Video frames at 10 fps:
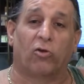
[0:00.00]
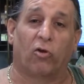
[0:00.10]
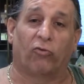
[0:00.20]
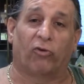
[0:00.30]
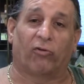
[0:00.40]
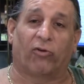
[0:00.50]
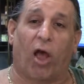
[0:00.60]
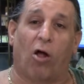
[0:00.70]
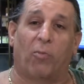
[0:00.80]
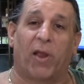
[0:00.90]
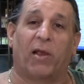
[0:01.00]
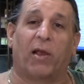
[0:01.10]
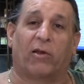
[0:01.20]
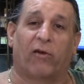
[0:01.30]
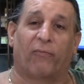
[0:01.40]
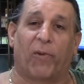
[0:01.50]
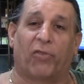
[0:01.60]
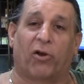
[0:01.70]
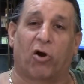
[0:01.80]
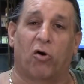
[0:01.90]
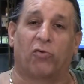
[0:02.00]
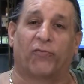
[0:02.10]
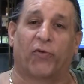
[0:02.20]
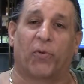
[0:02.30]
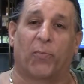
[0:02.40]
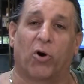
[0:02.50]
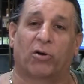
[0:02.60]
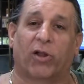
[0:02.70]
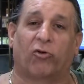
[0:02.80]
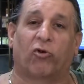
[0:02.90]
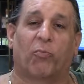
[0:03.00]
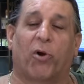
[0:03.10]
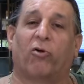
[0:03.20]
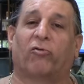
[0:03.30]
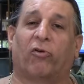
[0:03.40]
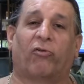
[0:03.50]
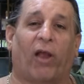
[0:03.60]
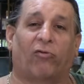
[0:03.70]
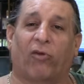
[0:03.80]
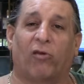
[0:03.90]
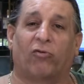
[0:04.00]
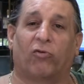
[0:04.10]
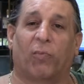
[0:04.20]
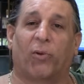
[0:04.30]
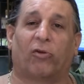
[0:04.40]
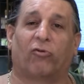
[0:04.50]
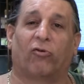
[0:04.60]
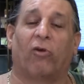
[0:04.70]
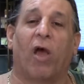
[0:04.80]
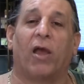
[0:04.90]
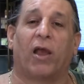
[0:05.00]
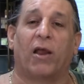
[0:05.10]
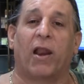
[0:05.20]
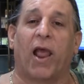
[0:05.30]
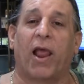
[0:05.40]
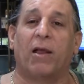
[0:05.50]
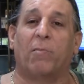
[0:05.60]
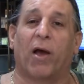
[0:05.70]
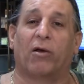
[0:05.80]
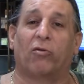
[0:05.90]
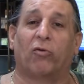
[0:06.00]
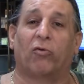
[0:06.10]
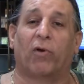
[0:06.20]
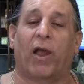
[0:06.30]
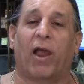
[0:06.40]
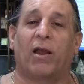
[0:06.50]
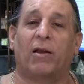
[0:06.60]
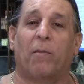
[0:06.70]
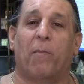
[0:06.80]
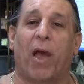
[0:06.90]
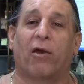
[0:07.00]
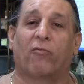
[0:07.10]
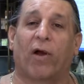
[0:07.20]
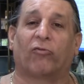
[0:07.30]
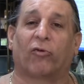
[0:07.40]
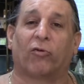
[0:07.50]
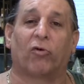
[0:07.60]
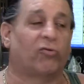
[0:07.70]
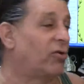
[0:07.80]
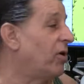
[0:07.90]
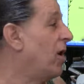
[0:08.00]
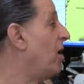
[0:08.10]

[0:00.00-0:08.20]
You just tell me, give me the code for the book that you purchased. I send you the pictures in 8 meg resolution.